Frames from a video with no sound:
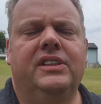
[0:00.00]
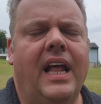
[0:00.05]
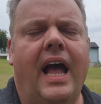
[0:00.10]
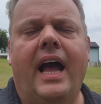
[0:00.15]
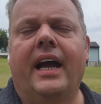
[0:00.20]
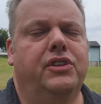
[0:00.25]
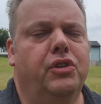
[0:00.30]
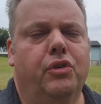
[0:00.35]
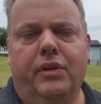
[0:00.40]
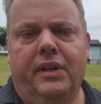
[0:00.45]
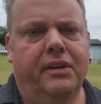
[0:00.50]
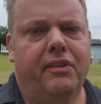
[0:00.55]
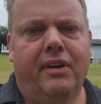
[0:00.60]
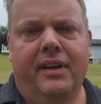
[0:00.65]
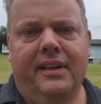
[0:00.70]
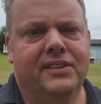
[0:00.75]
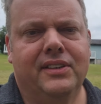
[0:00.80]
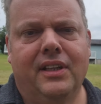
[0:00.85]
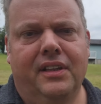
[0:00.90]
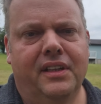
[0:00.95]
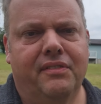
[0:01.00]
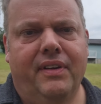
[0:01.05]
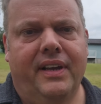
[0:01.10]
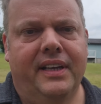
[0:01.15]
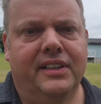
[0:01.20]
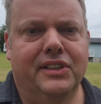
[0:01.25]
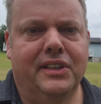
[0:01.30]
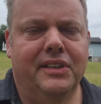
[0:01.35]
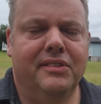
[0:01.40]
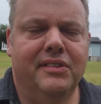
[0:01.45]
nock tuning, right? It's nothing
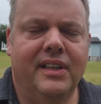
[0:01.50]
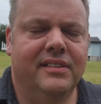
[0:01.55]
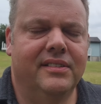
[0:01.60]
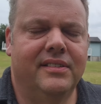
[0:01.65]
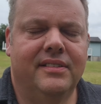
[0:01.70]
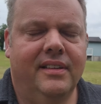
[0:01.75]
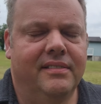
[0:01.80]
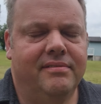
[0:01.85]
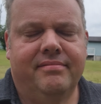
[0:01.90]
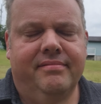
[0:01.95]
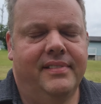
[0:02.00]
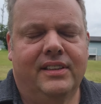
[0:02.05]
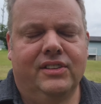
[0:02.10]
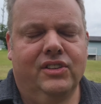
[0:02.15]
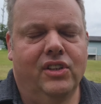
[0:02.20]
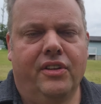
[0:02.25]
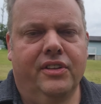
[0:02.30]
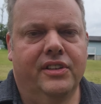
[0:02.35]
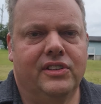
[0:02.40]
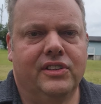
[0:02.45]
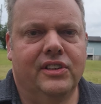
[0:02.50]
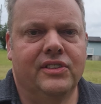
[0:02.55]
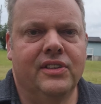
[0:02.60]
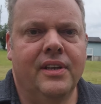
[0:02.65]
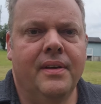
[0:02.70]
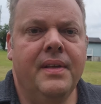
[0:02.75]
fancy. That's all this is.